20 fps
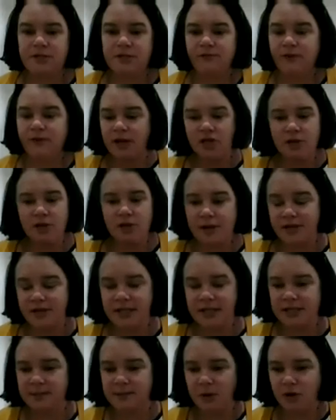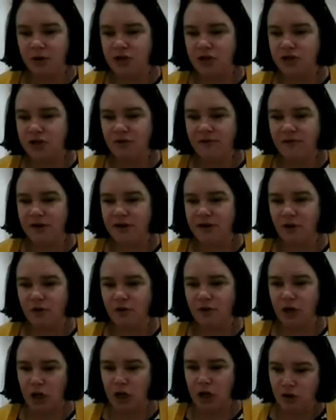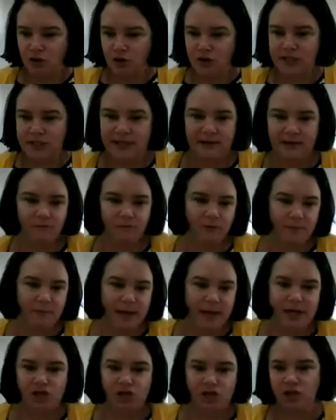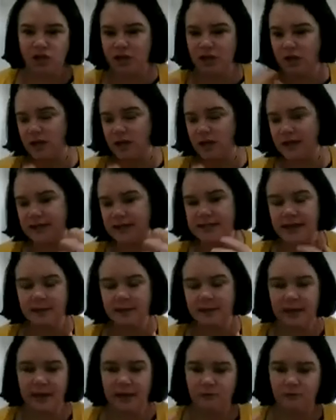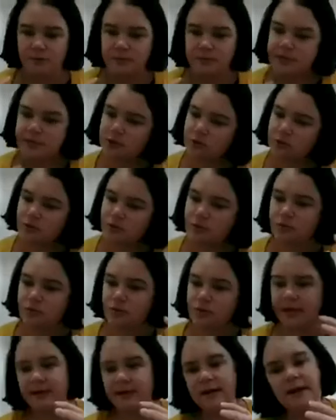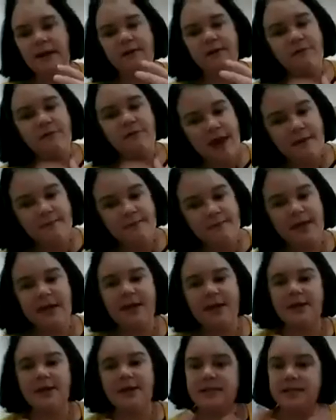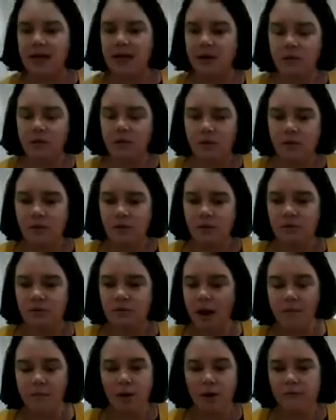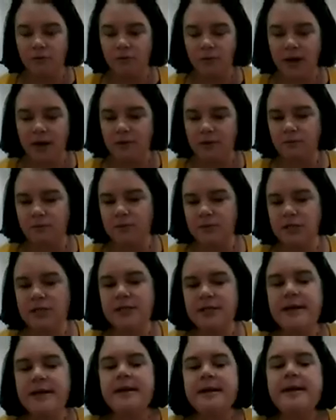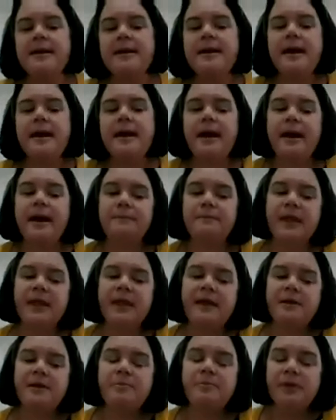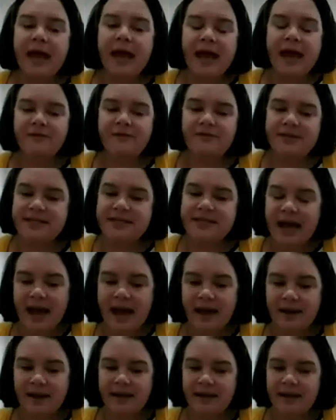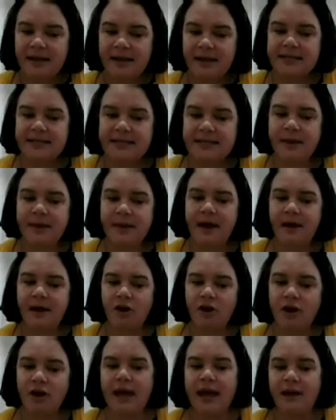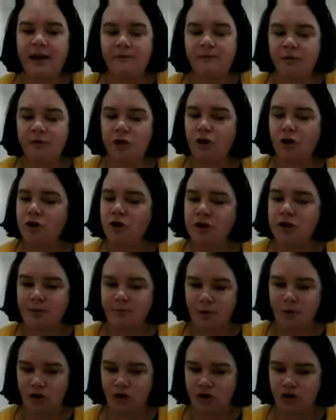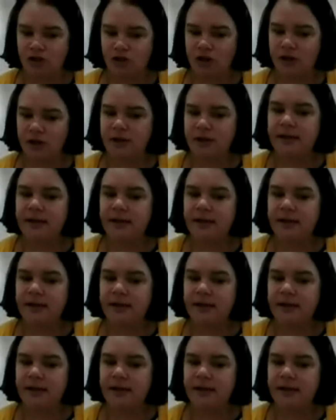far too much exposure on the news and information and things coming in from school and family, and it's like, I'm overwhelmed. And the plan of attack is about, okay, if we know the emotion